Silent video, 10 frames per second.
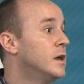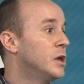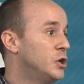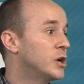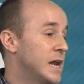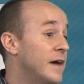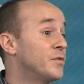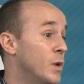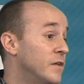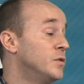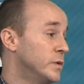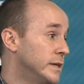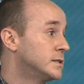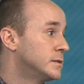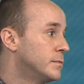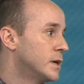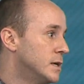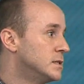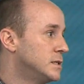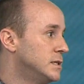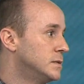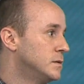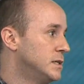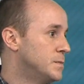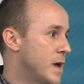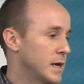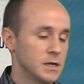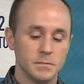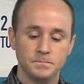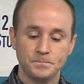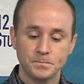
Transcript: you're going to have to wait a few weeks because he's backed up.